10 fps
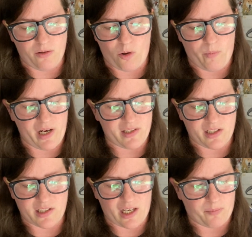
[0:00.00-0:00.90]

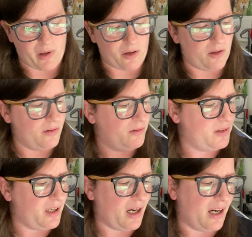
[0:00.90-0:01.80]
Amazing death metal.
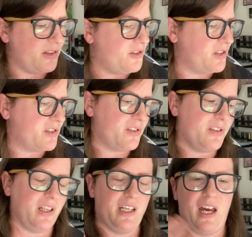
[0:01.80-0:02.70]
Just
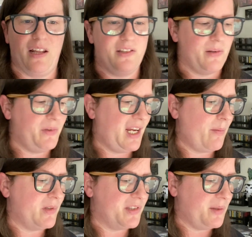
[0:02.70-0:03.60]
again, something
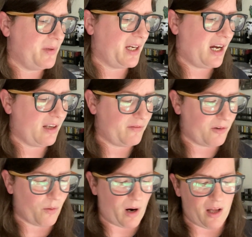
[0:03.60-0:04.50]
I've been sleeping on
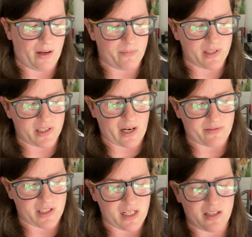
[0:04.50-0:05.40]
for a while.
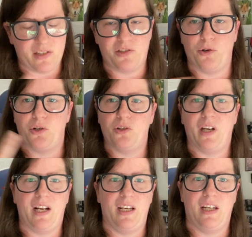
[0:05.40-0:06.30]
I've seen this
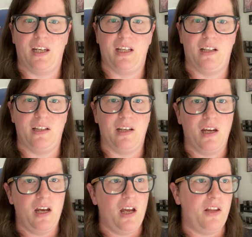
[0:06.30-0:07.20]
circulating in
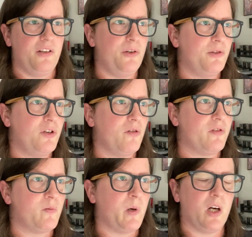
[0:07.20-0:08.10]
the YouTube
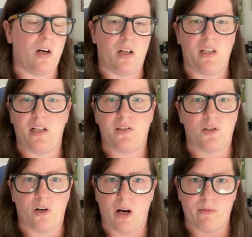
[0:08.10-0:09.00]
sphere and the
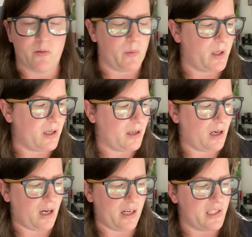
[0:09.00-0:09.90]
Instagram sphere.
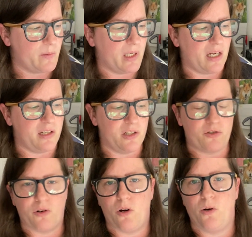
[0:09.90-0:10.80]
It's been on
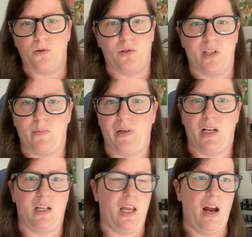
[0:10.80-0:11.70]
distros, it's
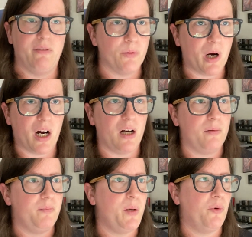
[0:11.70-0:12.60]
been everywhere,
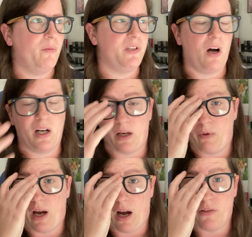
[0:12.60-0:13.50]
and people have been talking
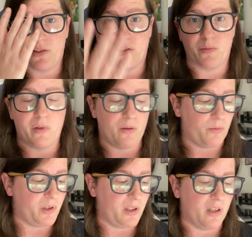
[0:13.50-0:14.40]
about how this has been a
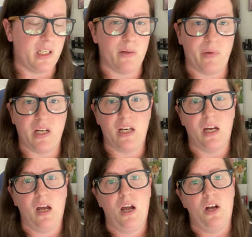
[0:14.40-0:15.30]
really good EP.
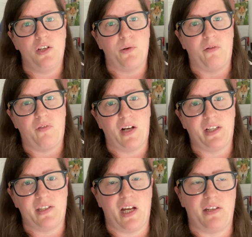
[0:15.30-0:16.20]
So I
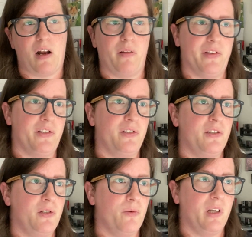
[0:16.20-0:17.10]
finally sat down and
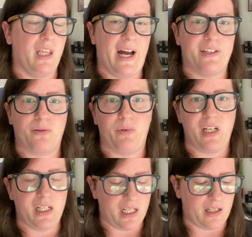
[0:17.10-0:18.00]
listened to it last
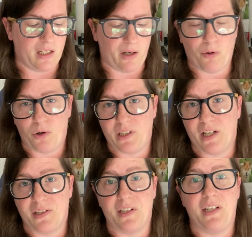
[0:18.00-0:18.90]
week, and then I wrote it down.
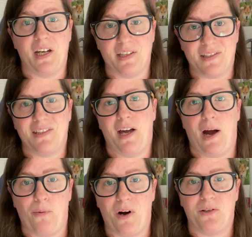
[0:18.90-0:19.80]
I was like, yes,
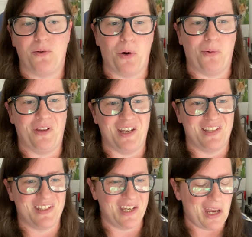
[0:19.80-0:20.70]
I want to own
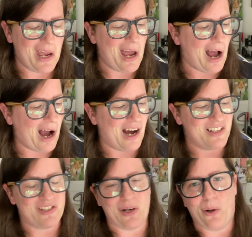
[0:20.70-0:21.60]
this.
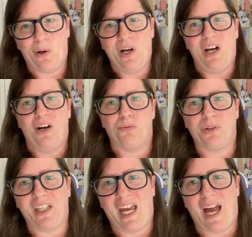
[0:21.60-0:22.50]
So
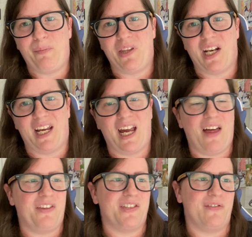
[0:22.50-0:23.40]
really happy that I
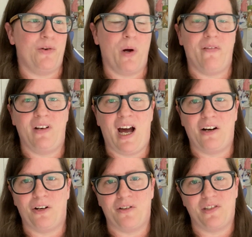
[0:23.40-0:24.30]
got this. If you have
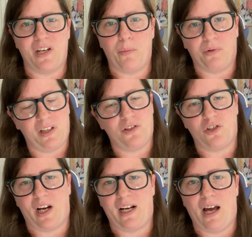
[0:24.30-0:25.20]
not heard this yet, please
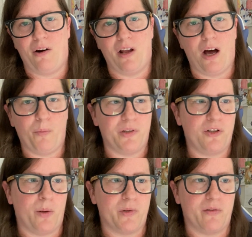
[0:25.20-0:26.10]
check it out. In
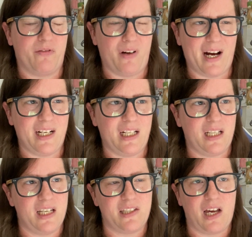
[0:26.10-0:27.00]
terms of finding
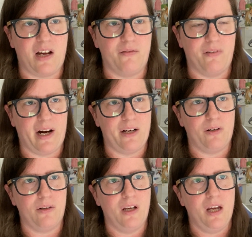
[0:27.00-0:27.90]
this on
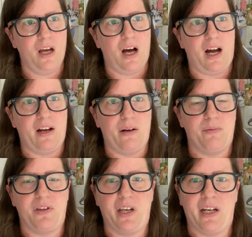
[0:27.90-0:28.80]
vinyl,
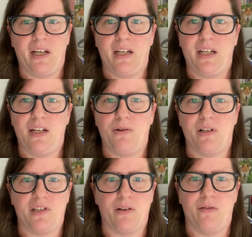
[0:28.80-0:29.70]
I think you
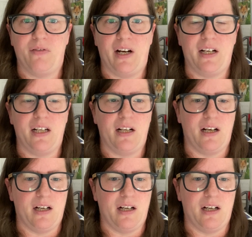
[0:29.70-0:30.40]
can still find it.